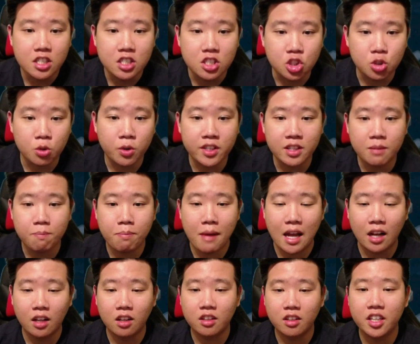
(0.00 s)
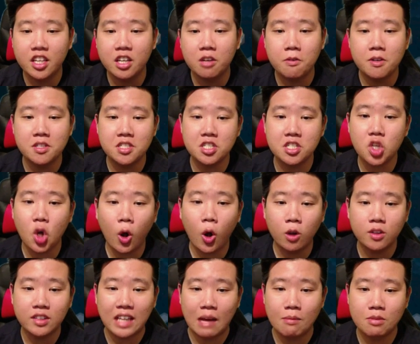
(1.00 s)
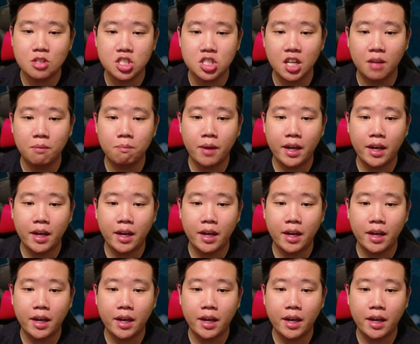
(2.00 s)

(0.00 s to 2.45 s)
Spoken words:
During the battle, increases all damage dealt